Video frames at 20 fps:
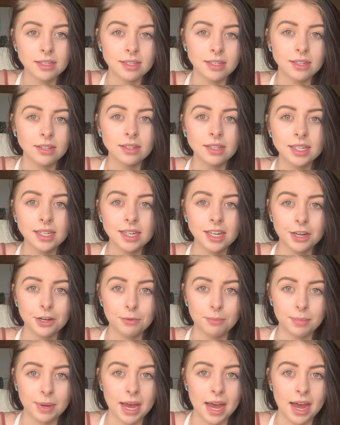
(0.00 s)
Still didn't
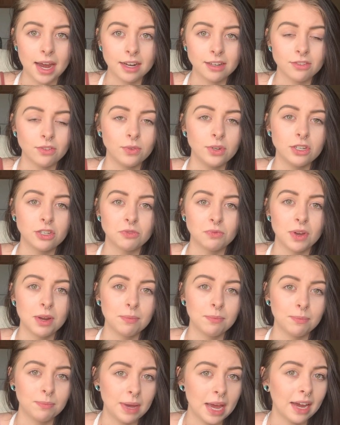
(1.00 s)
hear back, so we just
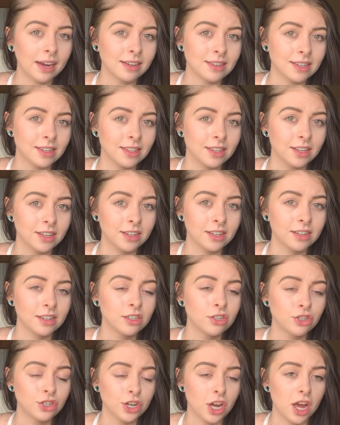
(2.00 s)
went back to the
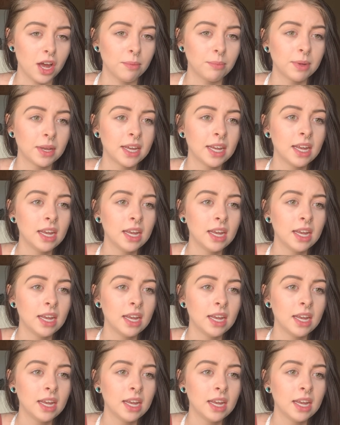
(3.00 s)
shop.